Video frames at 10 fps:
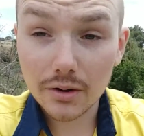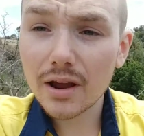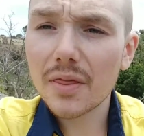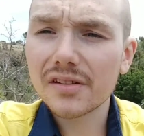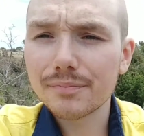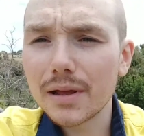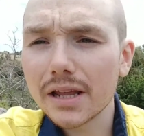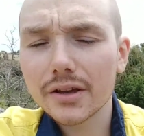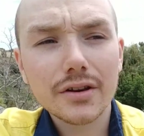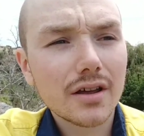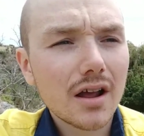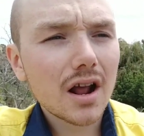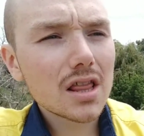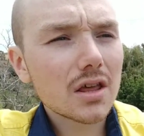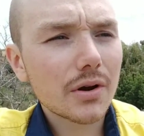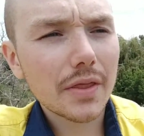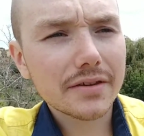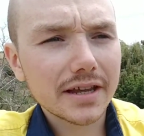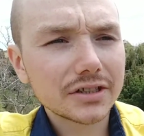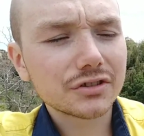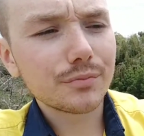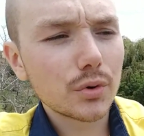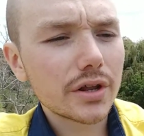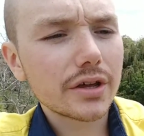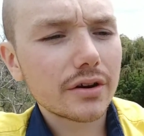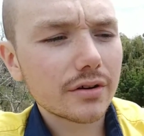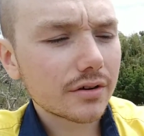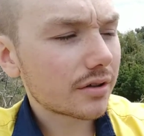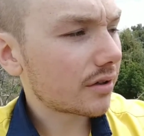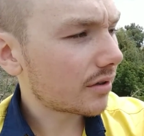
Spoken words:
I'll get this million, they'll get the taste of money and